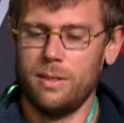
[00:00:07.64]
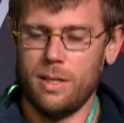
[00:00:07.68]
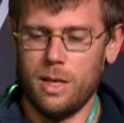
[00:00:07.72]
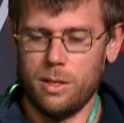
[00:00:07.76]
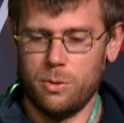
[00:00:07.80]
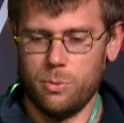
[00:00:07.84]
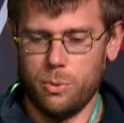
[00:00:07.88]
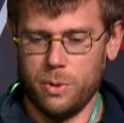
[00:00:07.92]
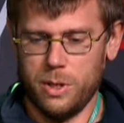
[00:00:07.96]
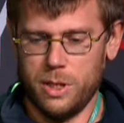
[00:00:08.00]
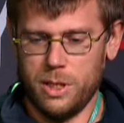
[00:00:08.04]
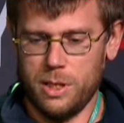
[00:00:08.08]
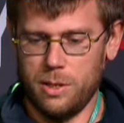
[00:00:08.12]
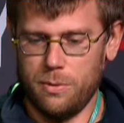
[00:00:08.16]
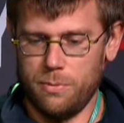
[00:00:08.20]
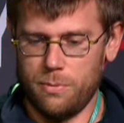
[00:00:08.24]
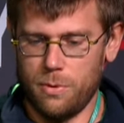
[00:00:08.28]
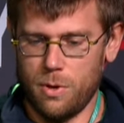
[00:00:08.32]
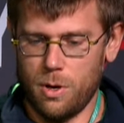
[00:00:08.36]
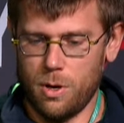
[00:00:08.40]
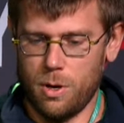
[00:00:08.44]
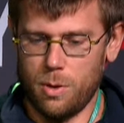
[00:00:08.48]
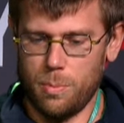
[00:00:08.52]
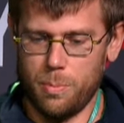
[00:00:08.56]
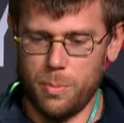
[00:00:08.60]
that we did
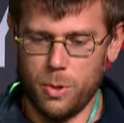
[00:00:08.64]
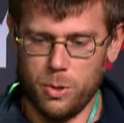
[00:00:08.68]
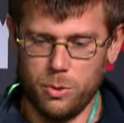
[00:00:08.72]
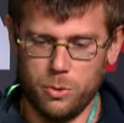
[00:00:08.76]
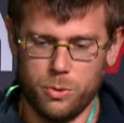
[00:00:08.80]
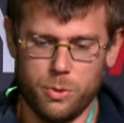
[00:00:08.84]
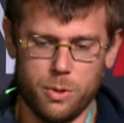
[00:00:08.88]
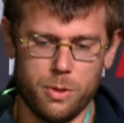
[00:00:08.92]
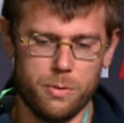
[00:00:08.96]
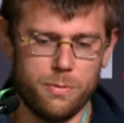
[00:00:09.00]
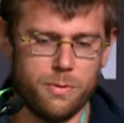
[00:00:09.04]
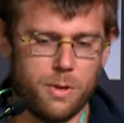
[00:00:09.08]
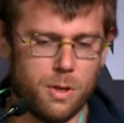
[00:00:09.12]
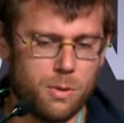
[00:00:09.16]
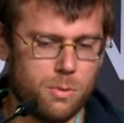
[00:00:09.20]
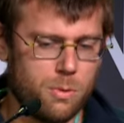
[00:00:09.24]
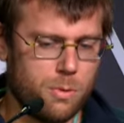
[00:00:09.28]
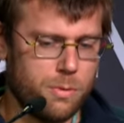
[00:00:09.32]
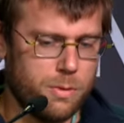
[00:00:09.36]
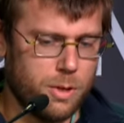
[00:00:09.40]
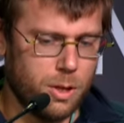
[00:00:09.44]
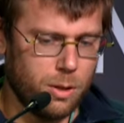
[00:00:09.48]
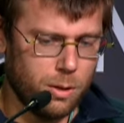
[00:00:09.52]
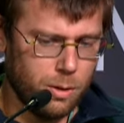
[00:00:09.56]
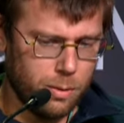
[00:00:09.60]
for Pontoon
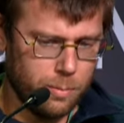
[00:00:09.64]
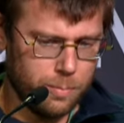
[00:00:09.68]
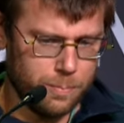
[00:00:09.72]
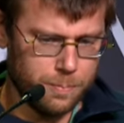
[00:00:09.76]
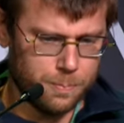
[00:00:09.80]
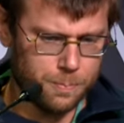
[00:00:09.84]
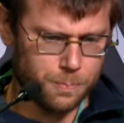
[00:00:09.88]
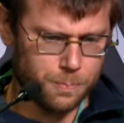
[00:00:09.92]
Vancouver.